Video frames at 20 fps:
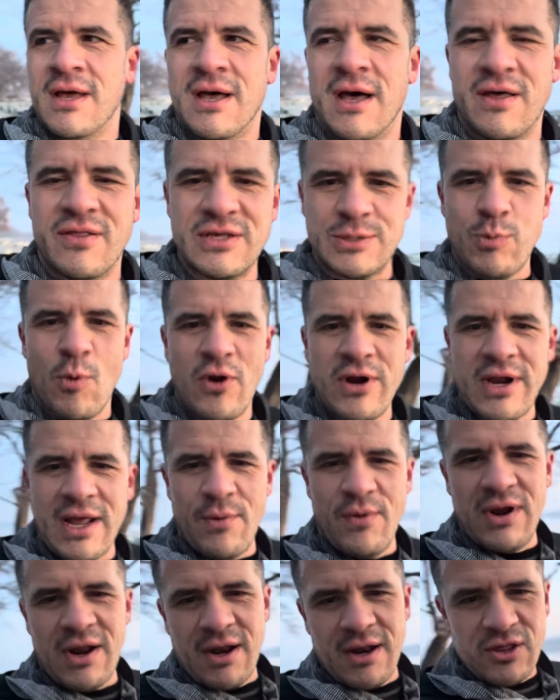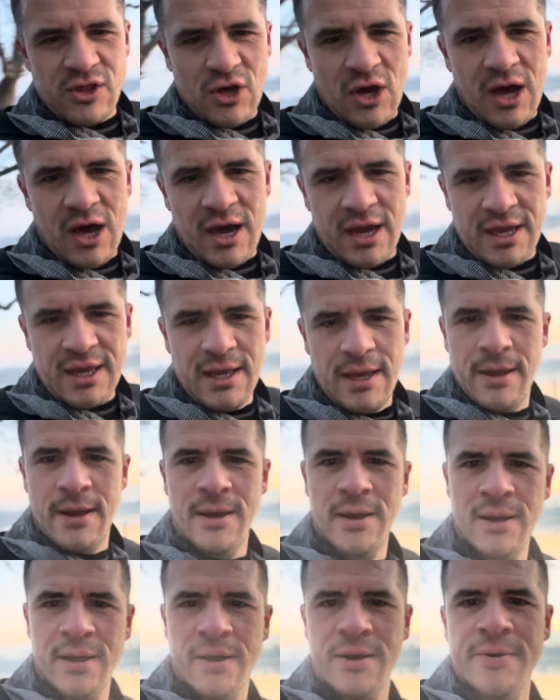This morning I went on a jog.
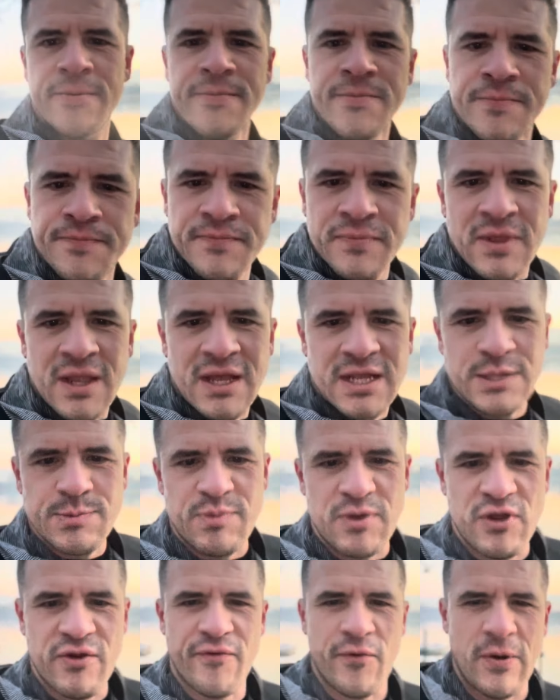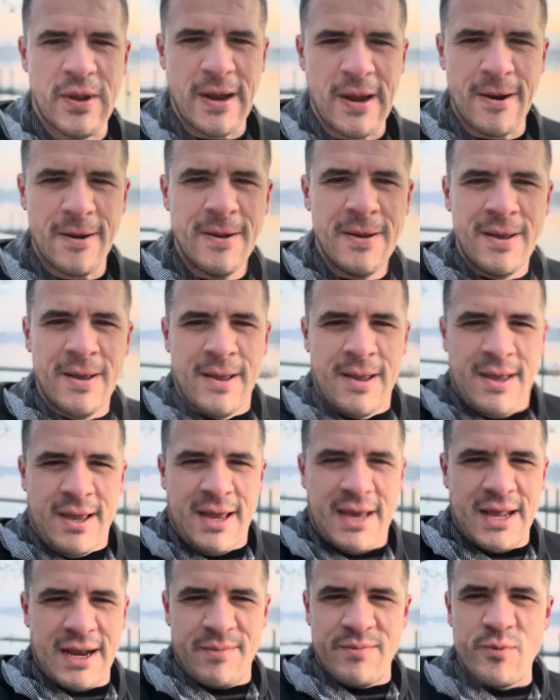It's beautiful here.
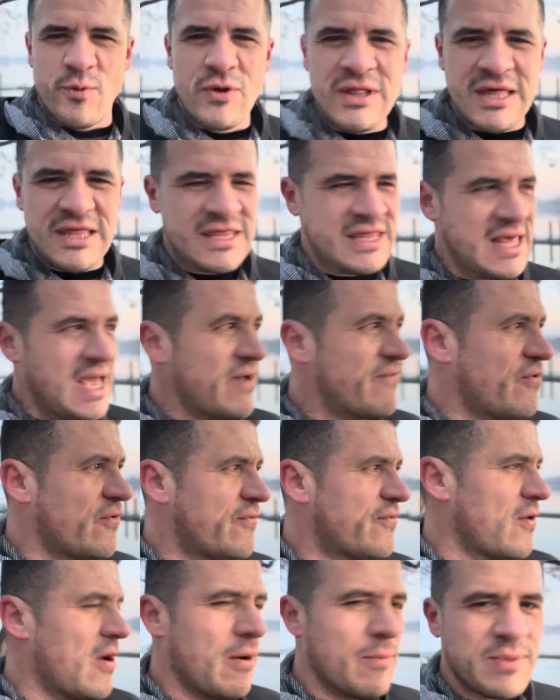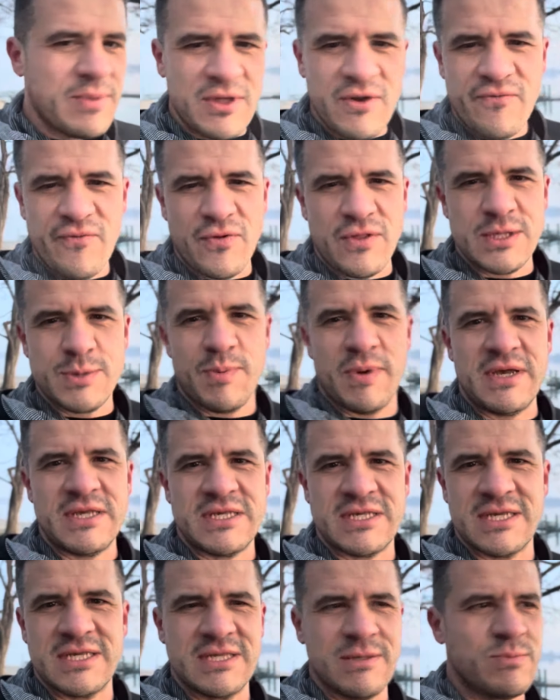And I'm really thankful for how beautiful this place
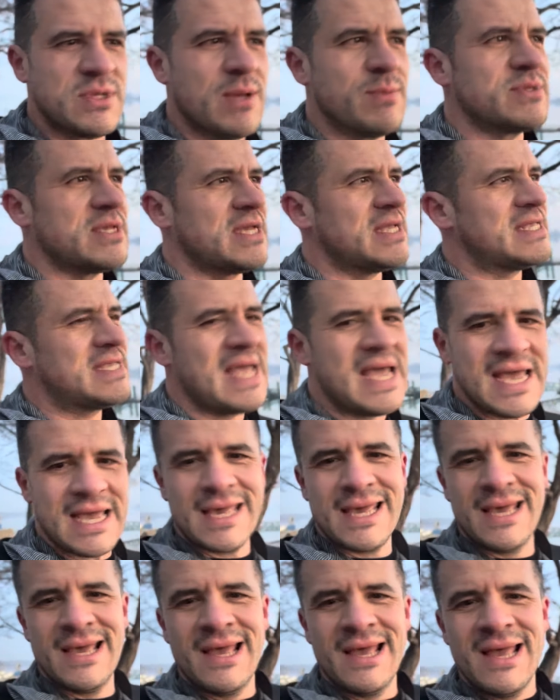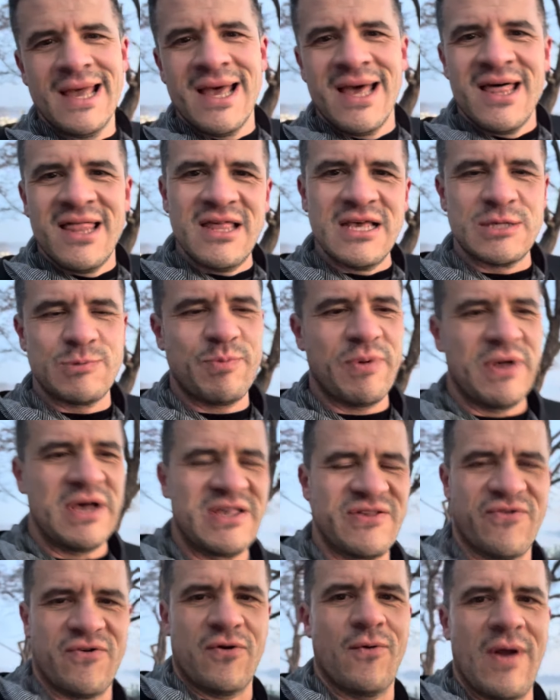is. Sometimes I take this place
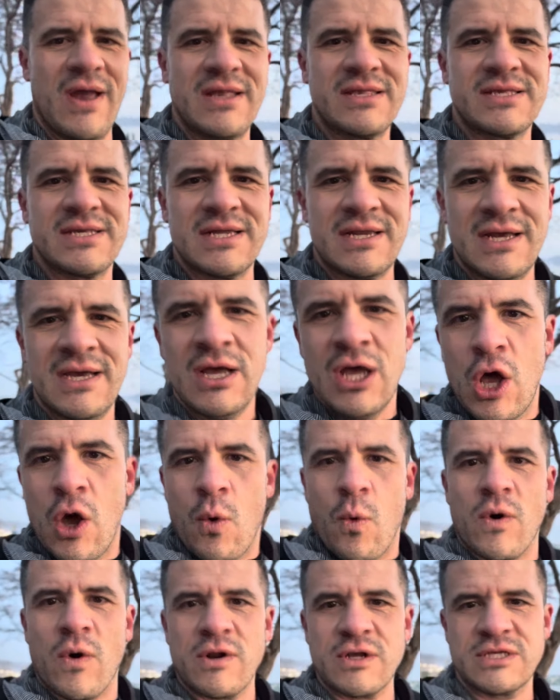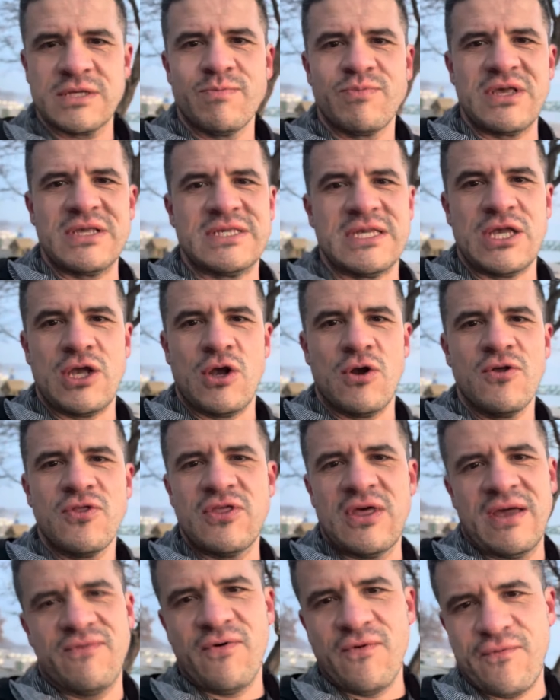for granted. What are some things that you're
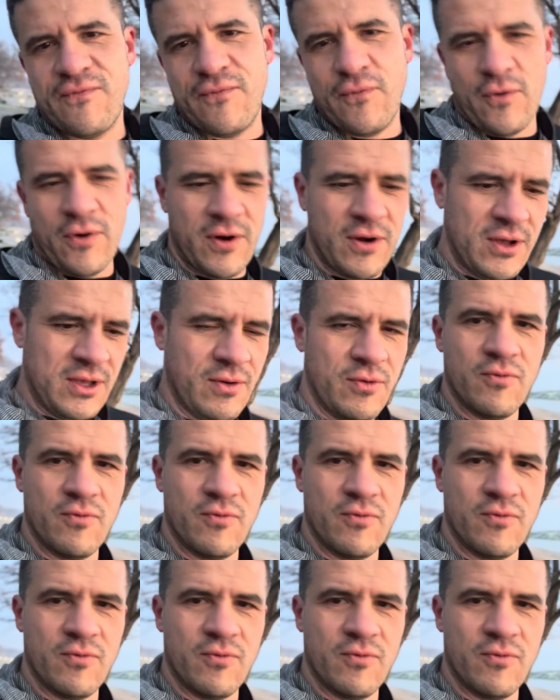thankful for?